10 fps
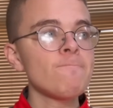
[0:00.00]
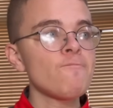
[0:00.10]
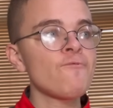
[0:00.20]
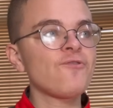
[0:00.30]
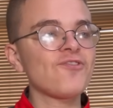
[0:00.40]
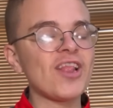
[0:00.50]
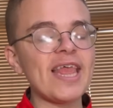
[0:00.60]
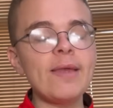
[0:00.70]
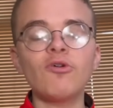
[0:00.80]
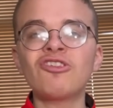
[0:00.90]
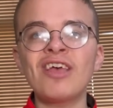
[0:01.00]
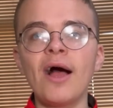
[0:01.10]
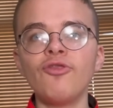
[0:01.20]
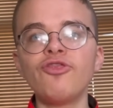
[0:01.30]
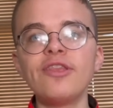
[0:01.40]
Fleetwood
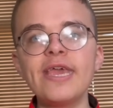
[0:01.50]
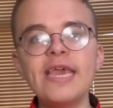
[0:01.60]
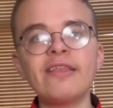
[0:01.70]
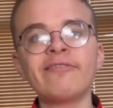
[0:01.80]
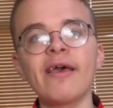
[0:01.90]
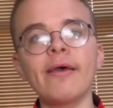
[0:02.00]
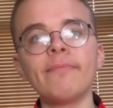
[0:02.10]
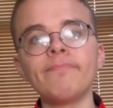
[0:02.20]
Town need to